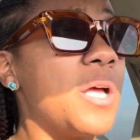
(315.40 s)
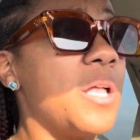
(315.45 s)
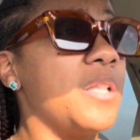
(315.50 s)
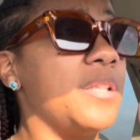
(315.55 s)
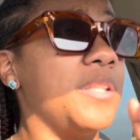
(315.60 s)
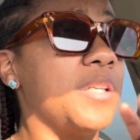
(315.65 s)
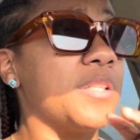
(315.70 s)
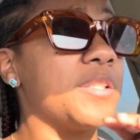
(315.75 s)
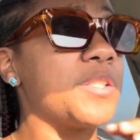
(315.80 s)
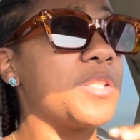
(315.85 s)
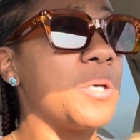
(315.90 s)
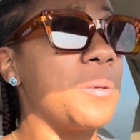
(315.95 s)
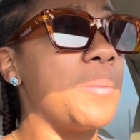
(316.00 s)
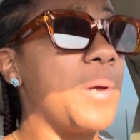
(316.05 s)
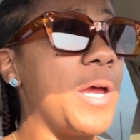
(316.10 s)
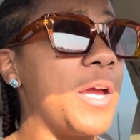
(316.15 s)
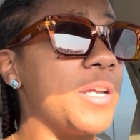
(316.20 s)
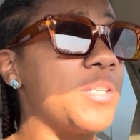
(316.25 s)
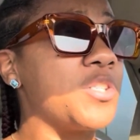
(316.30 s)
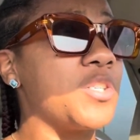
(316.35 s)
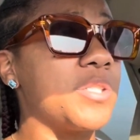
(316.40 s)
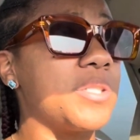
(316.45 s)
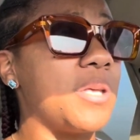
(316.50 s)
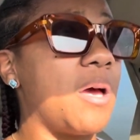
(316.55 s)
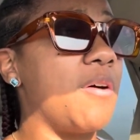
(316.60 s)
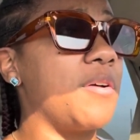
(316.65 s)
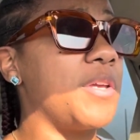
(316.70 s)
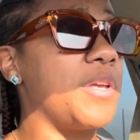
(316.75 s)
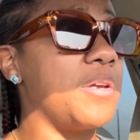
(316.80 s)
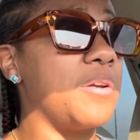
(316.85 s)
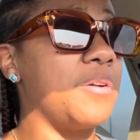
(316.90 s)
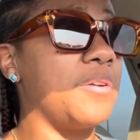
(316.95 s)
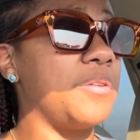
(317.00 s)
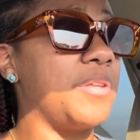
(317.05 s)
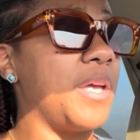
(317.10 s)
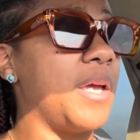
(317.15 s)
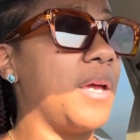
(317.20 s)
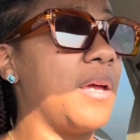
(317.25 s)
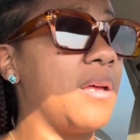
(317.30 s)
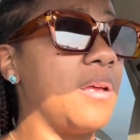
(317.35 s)
There's some agents out here
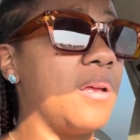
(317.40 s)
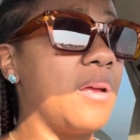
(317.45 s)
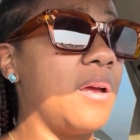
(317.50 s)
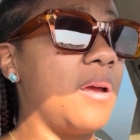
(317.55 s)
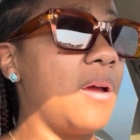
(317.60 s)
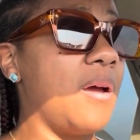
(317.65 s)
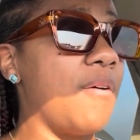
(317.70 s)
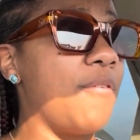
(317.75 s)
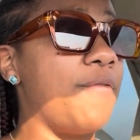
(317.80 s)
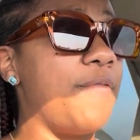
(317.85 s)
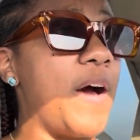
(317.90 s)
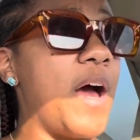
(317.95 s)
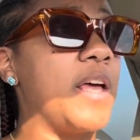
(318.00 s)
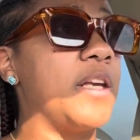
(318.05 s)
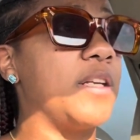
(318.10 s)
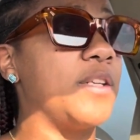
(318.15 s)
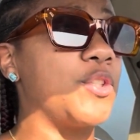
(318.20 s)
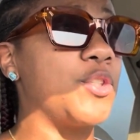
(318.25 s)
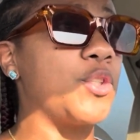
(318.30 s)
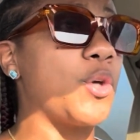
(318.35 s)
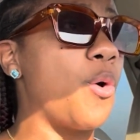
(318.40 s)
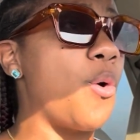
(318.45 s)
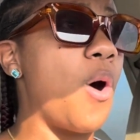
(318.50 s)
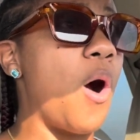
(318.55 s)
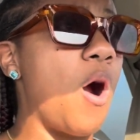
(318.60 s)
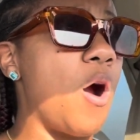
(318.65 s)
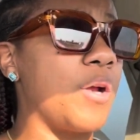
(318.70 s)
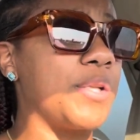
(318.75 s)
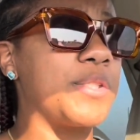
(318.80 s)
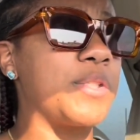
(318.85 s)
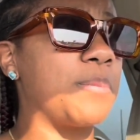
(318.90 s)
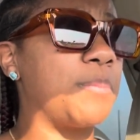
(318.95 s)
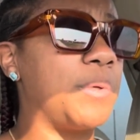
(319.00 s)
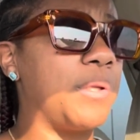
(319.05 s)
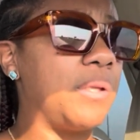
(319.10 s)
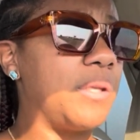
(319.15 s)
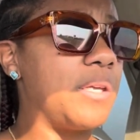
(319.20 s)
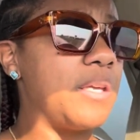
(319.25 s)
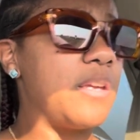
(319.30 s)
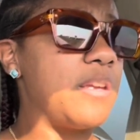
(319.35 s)
that find it so hard to
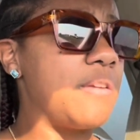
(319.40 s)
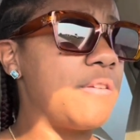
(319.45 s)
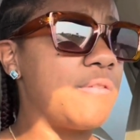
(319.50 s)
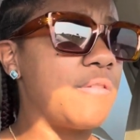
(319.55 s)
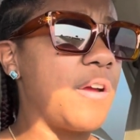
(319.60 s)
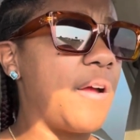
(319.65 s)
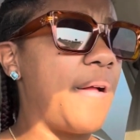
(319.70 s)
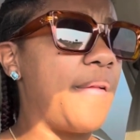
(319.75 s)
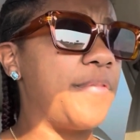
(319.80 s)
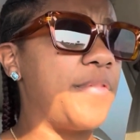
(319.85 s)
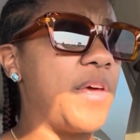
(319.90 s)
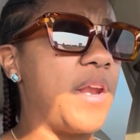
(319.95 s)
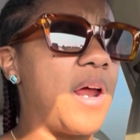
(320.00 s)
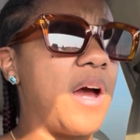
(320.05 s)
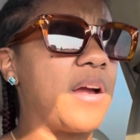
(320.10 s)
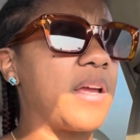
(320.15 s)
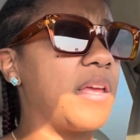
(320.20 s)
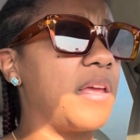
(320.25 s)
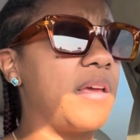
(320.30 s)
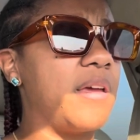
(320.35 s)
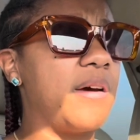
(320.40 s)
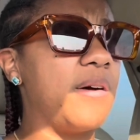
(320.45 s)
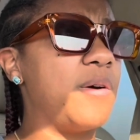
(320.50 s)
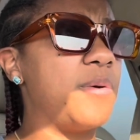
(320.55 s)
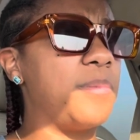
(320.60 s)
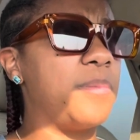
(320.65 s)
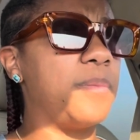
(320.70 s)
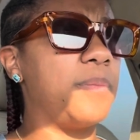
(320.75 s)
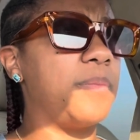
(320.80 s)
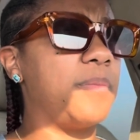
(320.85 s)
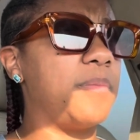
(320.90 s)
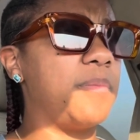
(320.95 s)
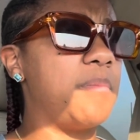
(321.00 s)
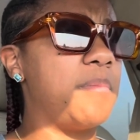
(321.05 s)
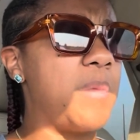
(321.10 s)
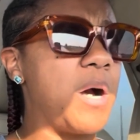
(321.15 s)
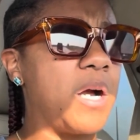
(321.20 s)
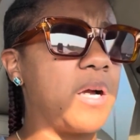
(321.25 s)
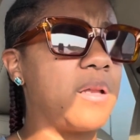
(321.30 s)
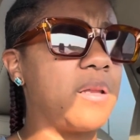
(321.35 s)
believe that I can help
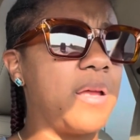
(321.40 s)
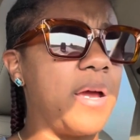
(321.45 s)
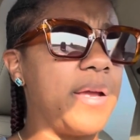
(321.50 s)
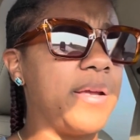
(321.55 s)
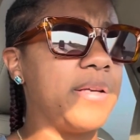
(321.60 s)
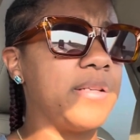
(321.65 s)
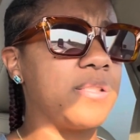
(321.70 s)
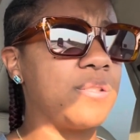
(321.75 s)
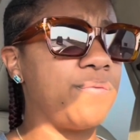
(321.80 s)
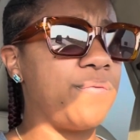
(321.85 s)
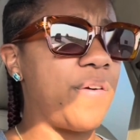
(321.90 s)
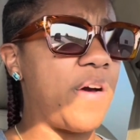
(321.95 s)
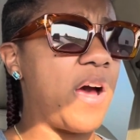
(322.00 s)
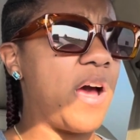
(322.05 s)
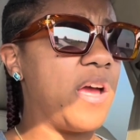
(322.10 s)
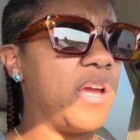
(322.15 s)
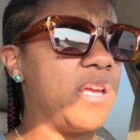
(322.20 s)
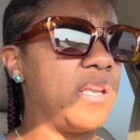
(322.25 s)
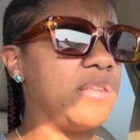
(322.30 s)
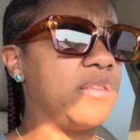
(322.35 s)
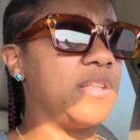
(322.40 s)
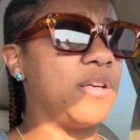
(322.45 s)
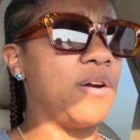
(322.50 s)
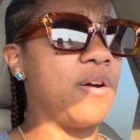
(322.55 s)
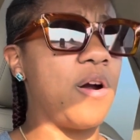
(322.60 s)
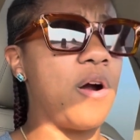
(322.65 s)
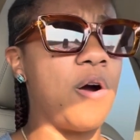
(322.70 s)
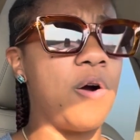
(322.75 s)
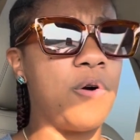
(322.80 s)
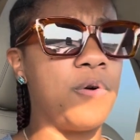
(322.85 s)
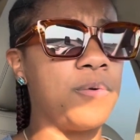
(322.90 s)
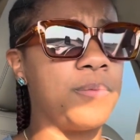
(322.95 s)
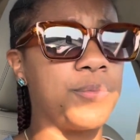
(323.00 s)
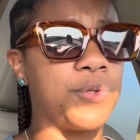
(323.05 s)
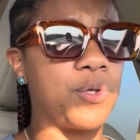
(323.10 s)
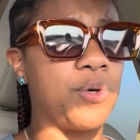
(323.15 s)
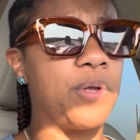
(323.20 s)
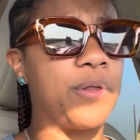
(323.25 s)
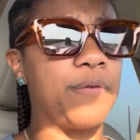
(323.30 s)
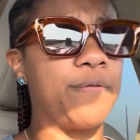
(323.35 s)
my clients find their
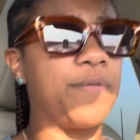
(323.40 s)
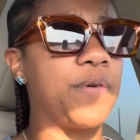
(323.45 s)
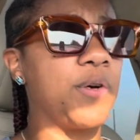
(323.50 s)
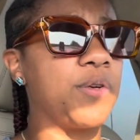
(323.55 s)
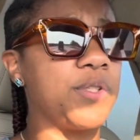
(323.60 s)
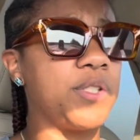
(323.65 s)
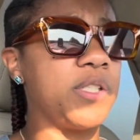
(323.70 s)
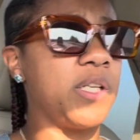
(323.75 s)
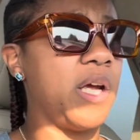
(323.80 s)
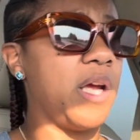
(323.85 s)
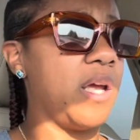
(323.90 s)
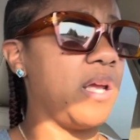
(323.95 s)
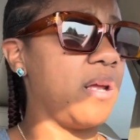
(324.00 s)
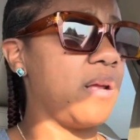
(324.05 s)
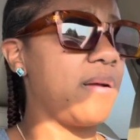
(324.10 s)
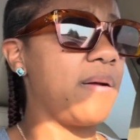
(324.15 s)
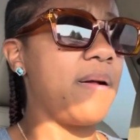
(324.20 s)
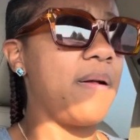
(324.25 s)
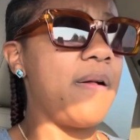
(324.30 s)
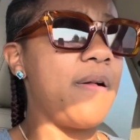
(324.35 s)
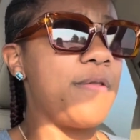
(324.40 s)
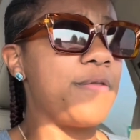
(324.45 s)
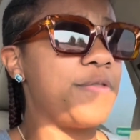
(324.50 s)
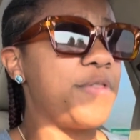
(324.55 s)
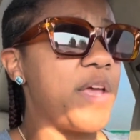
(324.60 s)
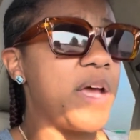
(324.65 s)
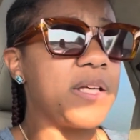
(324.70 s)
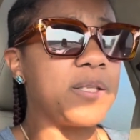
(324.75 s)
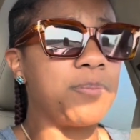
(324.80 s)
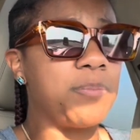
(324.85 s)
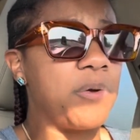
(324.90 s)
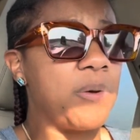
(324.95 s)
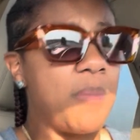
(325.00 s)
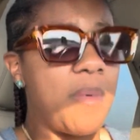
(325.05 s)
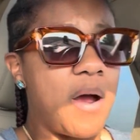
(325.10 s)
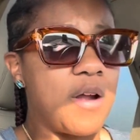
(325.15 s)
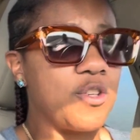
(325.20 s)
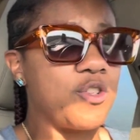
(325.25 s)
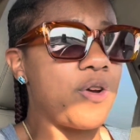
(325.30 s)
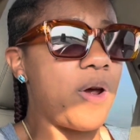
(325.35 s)
homes on the first day. That's been
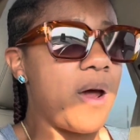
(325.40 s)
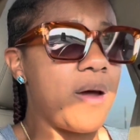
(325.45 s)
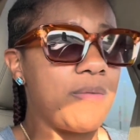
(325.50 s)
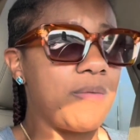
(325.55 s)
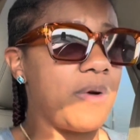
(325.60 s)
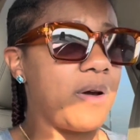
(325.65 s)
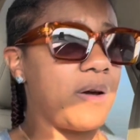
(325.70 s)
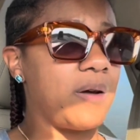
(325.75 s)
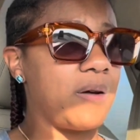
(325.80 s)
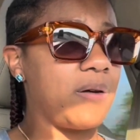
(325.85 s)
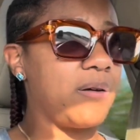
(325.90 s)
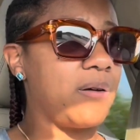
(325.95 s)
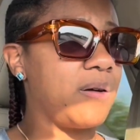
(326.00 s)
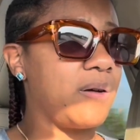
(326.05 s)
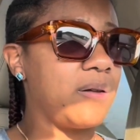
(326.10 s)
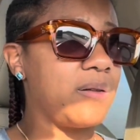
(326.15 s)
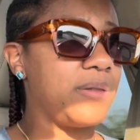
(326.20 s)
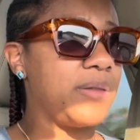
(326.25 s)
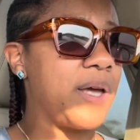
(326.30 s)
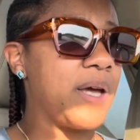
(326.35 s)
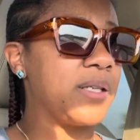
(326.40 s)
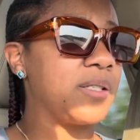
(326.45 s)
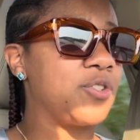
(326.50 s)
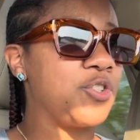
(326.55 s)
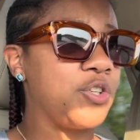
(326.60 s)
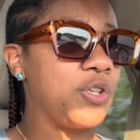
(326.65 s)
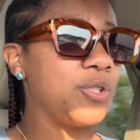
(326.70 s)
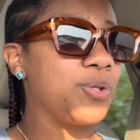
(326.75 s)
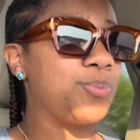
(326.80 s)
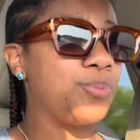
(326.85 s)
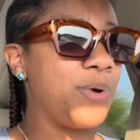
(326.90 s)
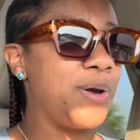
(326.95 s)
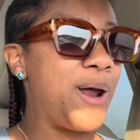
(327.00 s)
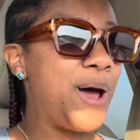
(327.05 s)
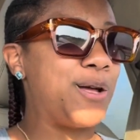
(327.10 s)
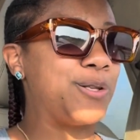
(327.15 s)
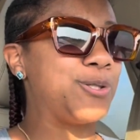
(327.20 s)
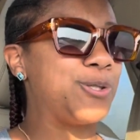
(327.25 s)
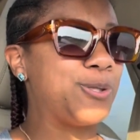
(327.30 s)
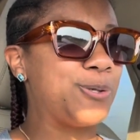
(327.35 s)
my track record. That's just what
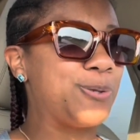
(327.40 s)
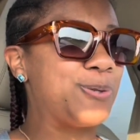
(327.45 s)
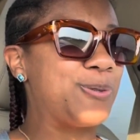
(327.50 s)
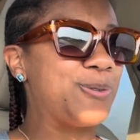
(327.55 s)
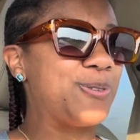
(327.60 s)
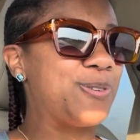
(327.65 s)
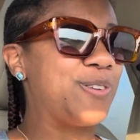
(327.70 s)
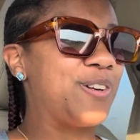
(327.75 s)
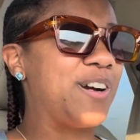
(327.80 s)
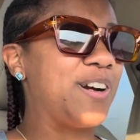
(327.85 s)
I do.